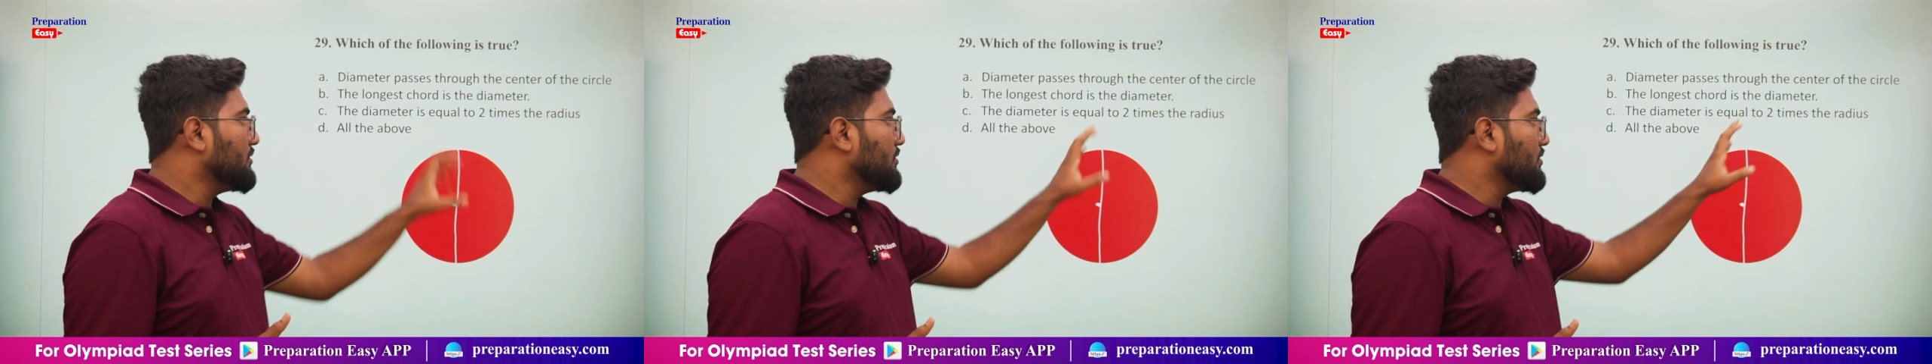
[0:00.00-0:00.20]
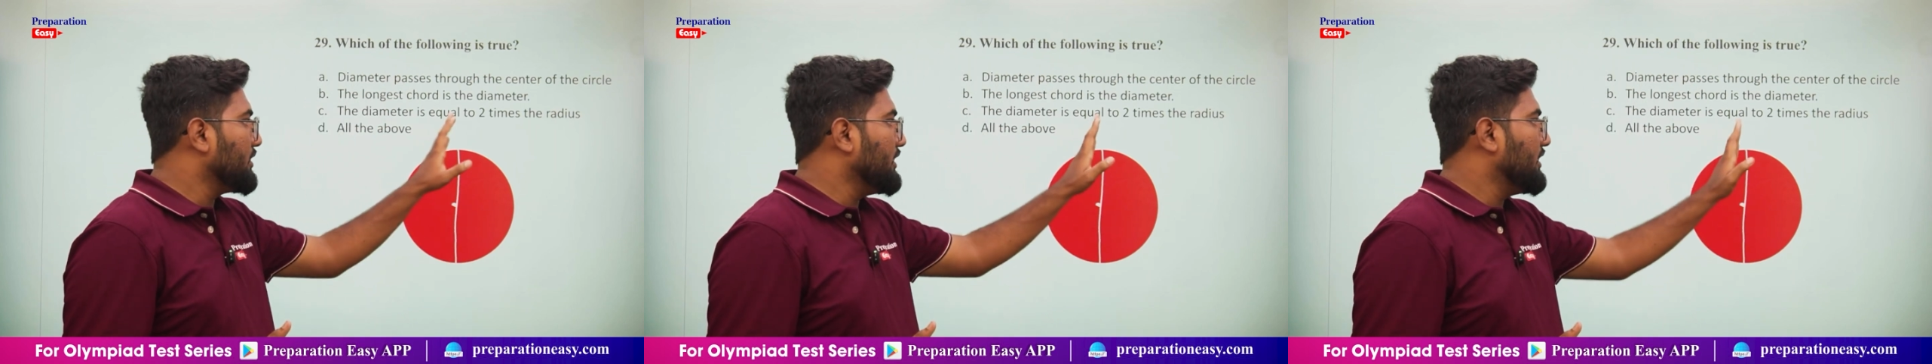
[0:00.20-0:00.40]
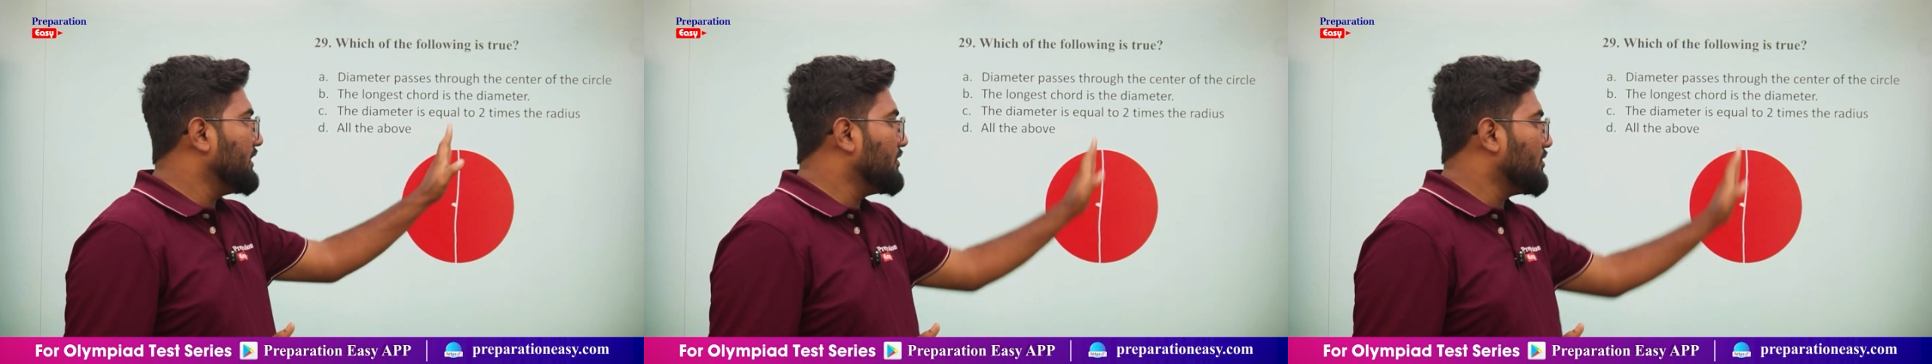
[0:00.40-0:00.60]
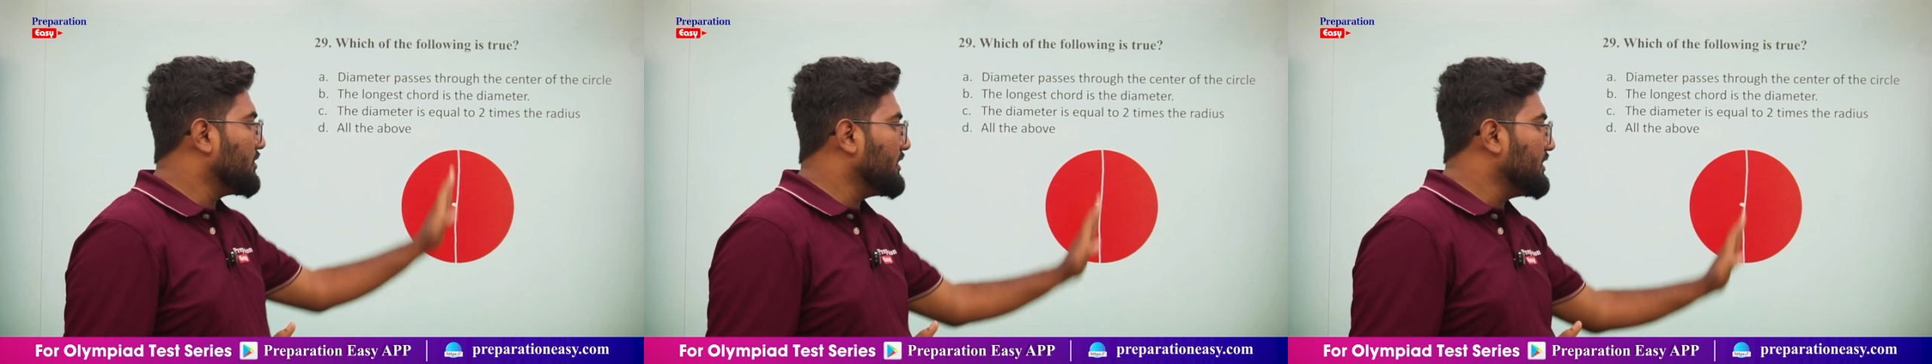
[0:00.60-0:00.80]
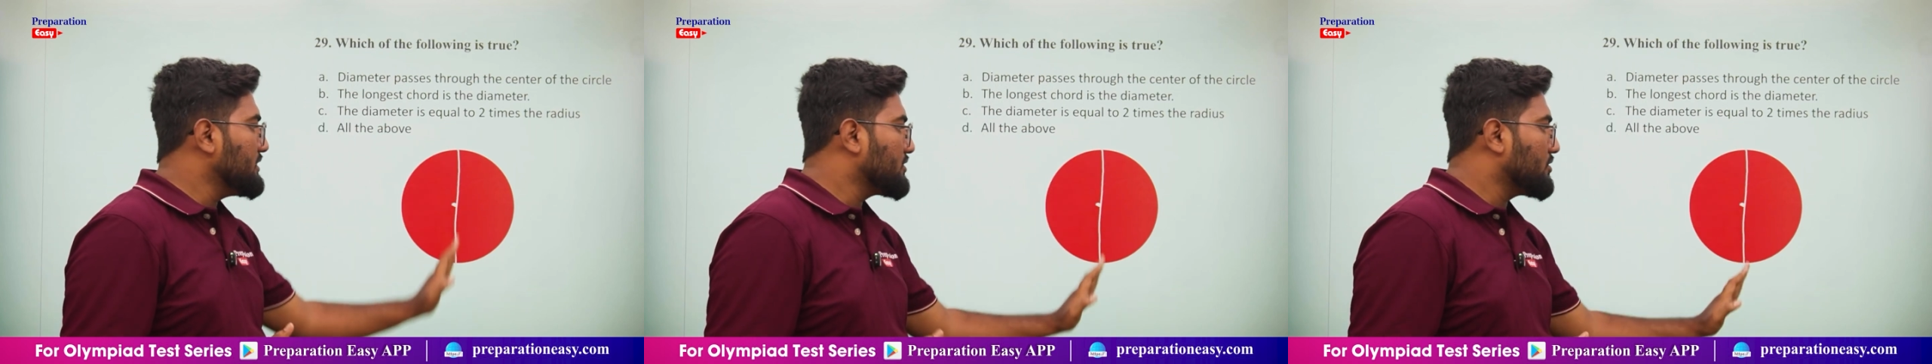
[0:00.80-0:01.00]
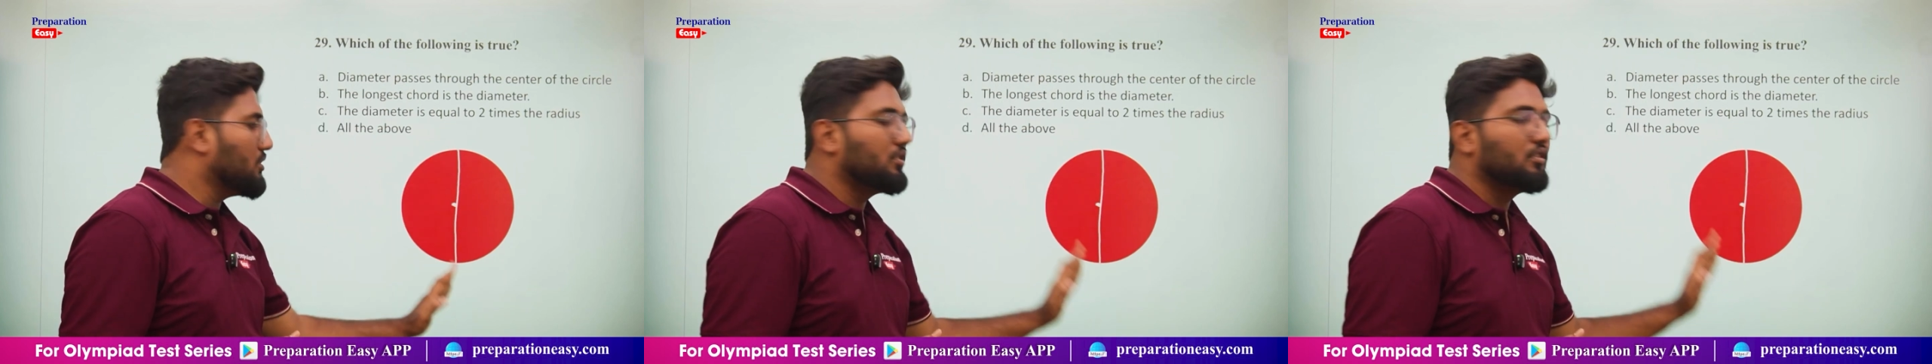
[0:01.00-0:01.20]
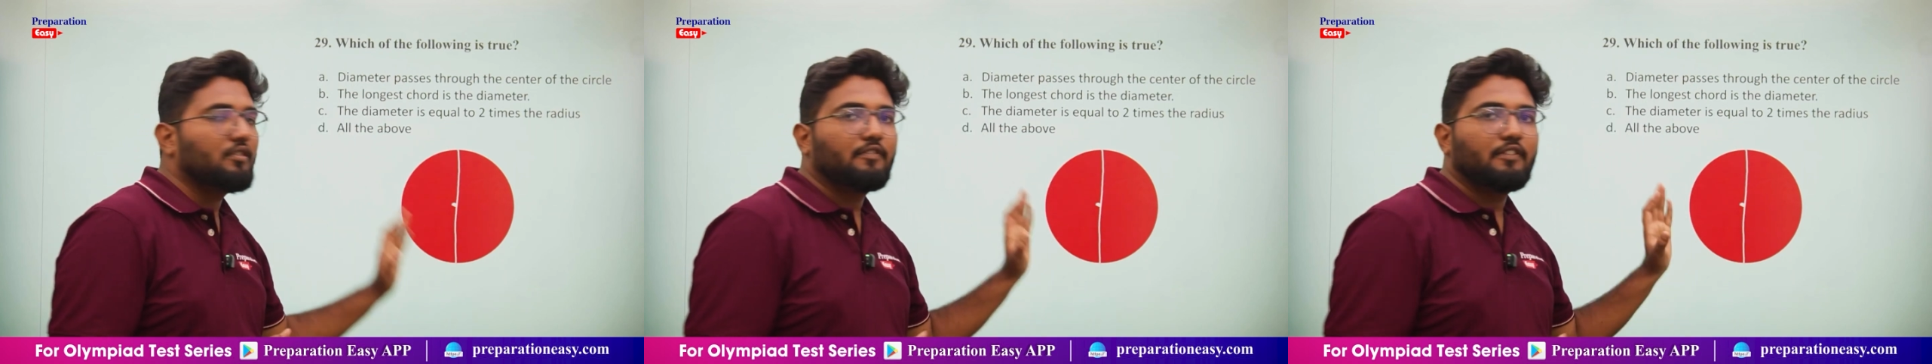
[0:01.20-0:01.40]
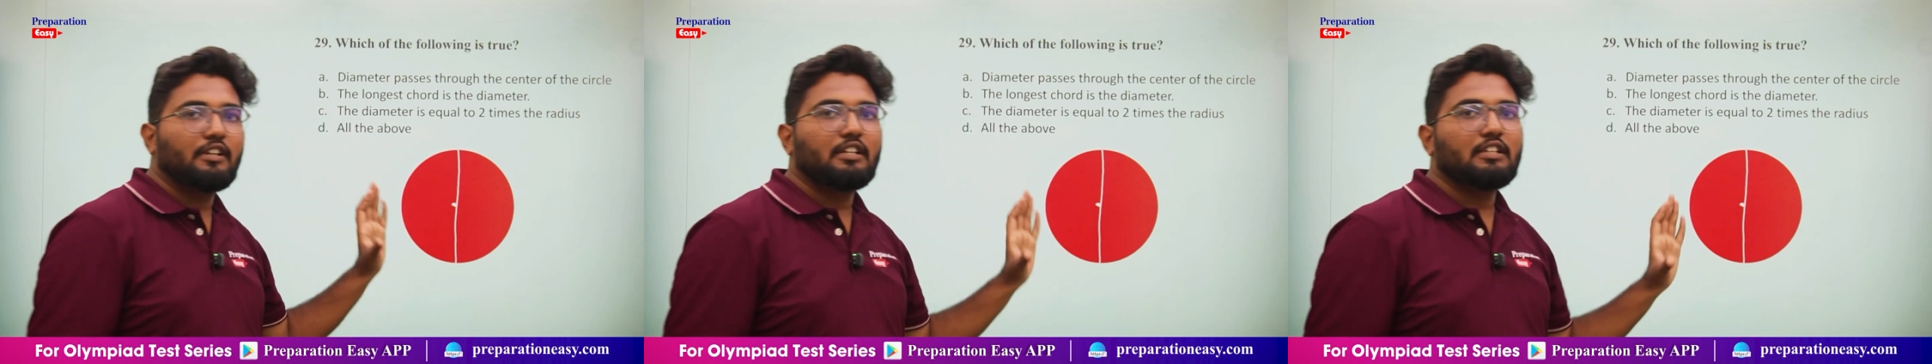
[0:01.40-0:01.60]
Okay, longest chord
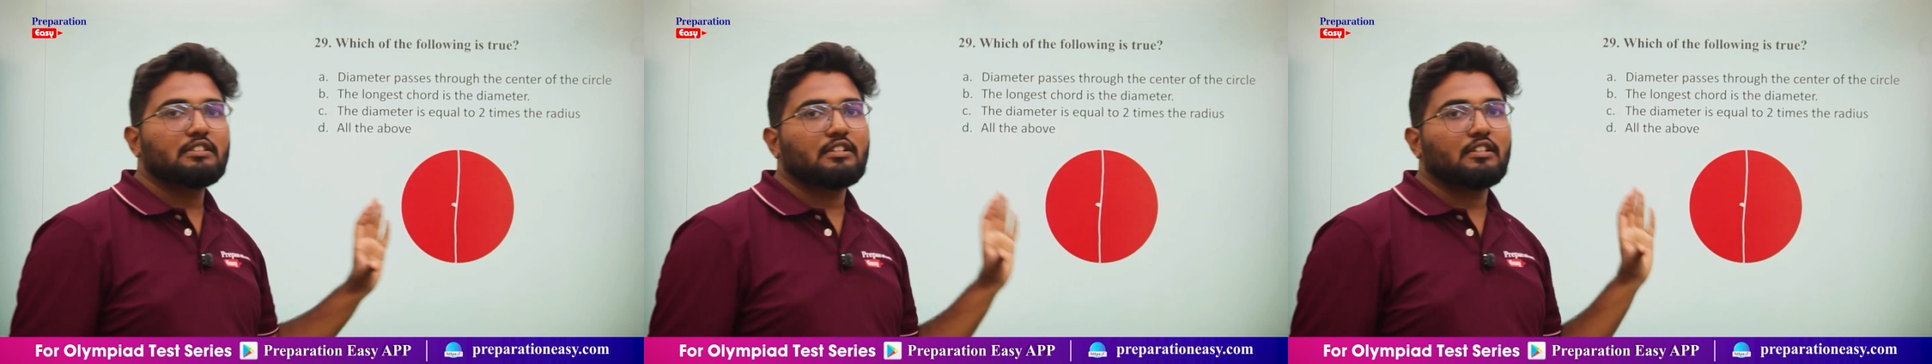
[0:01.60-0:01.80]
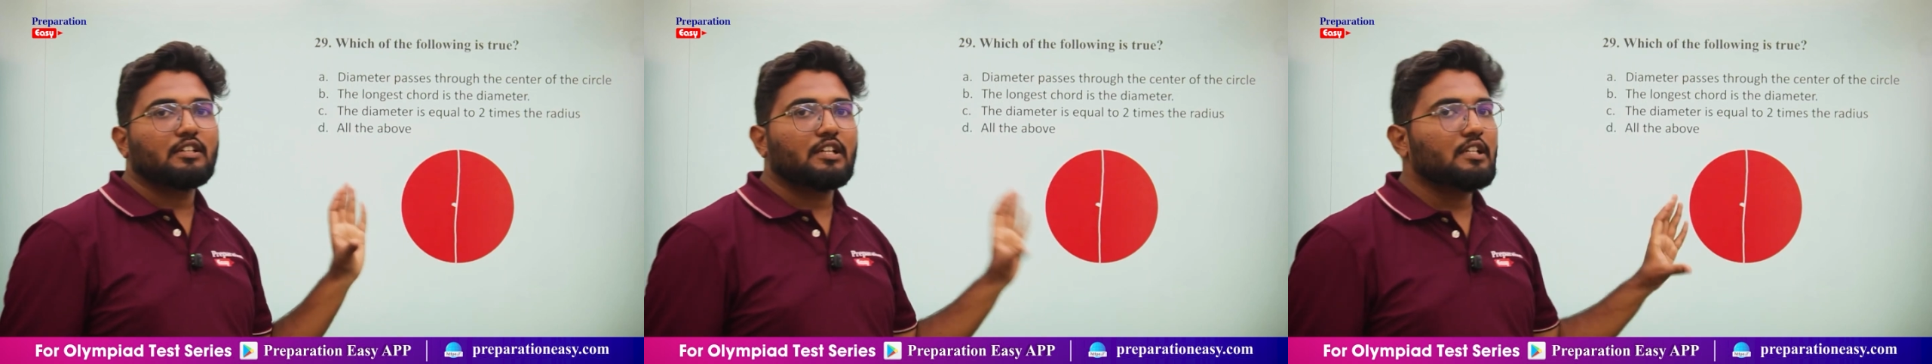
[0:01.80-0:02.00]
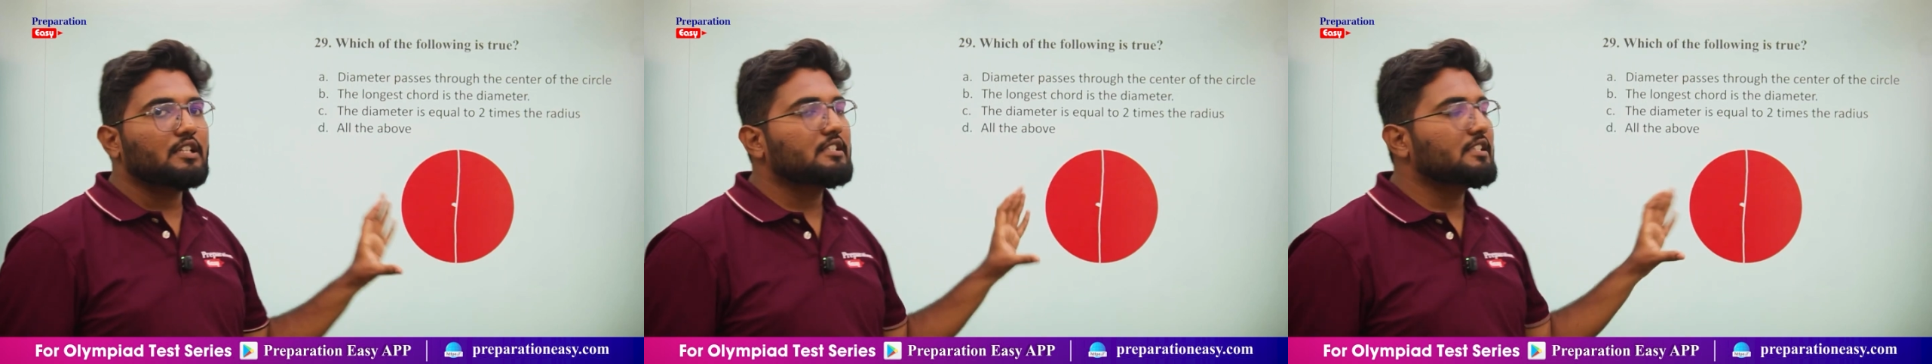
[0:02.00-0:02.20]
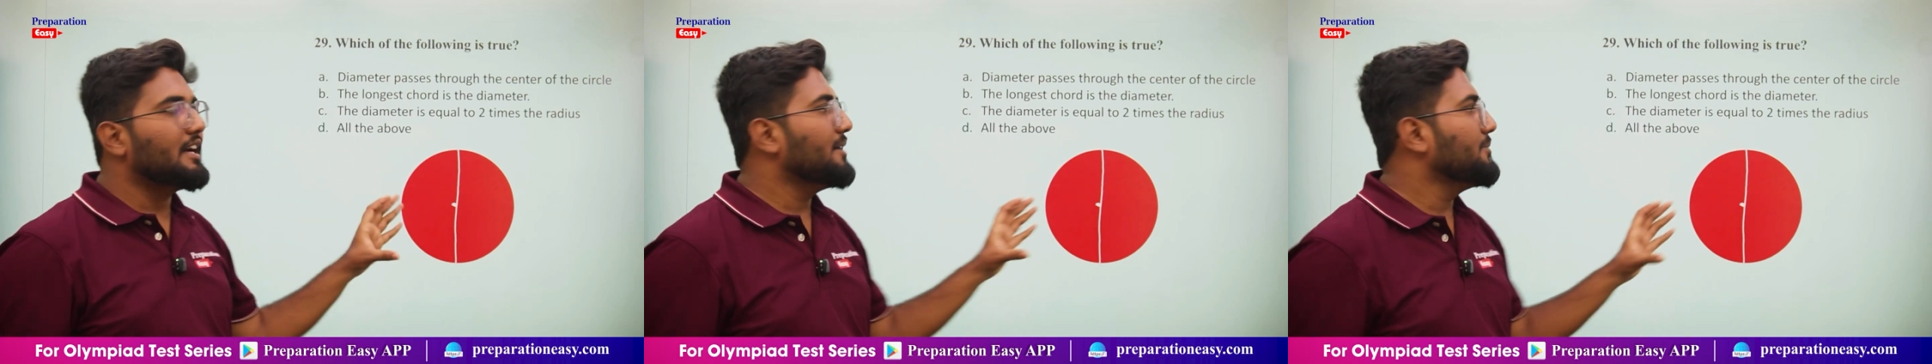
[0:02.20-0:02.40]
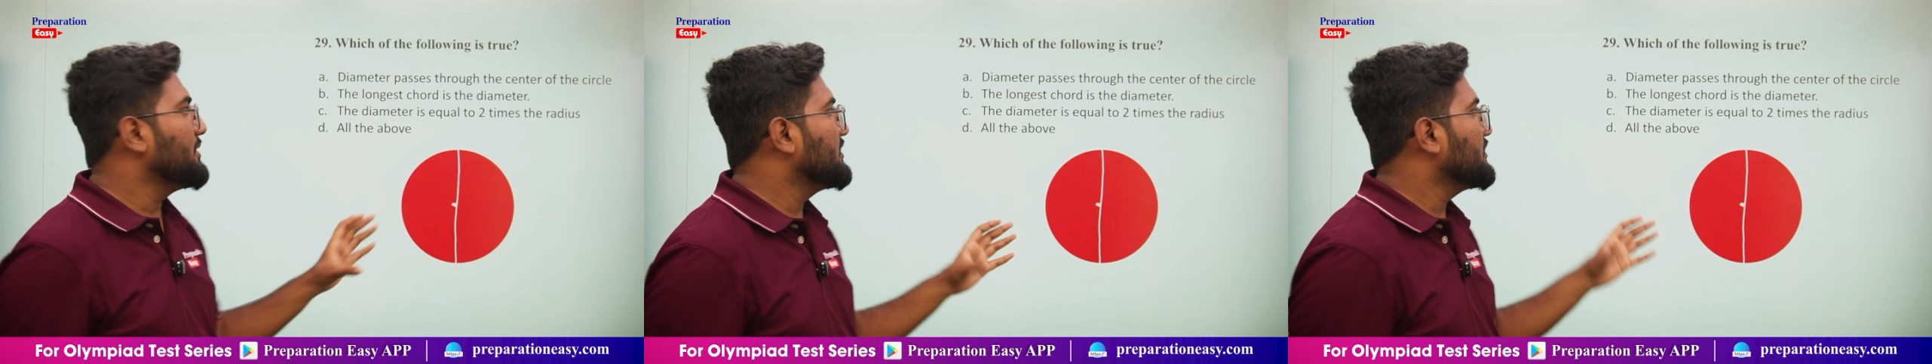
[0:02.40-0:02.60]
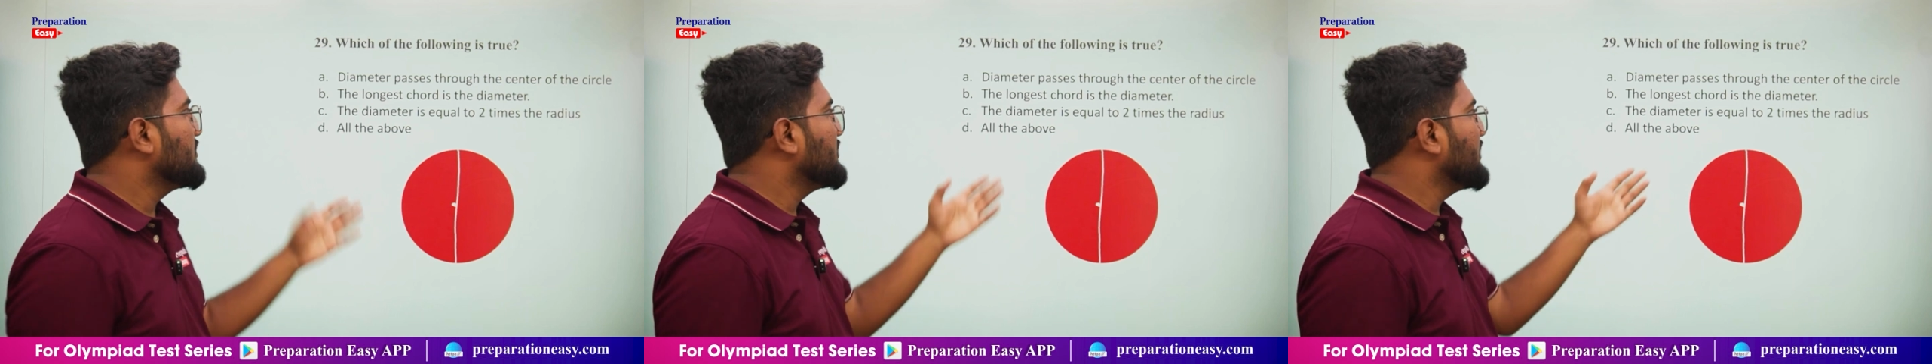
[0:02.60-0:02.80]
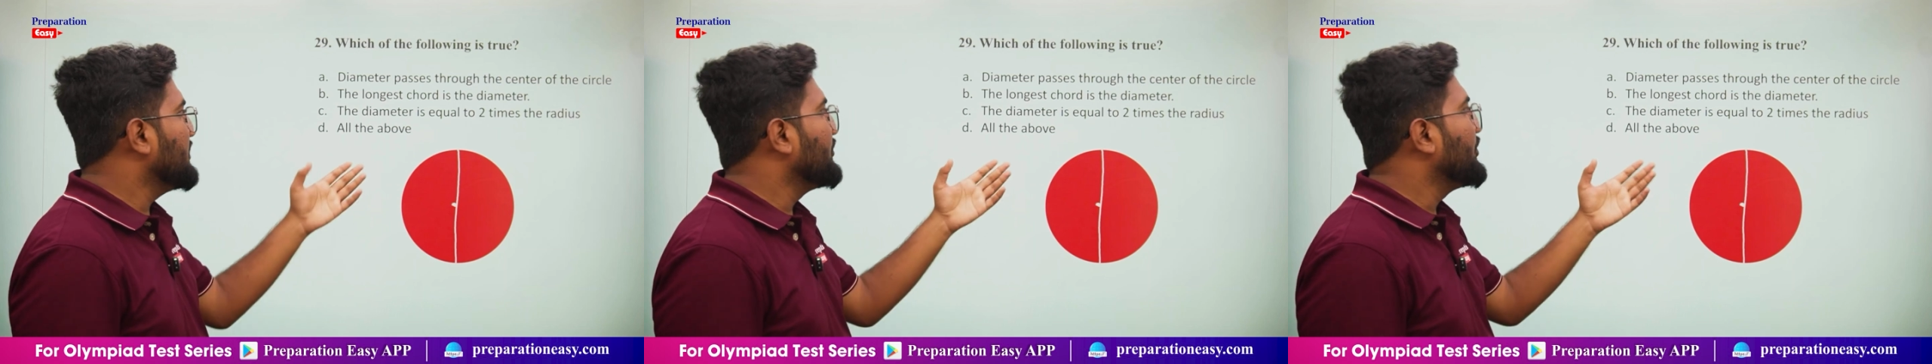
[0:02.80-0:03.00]
of any circle is diameter. Then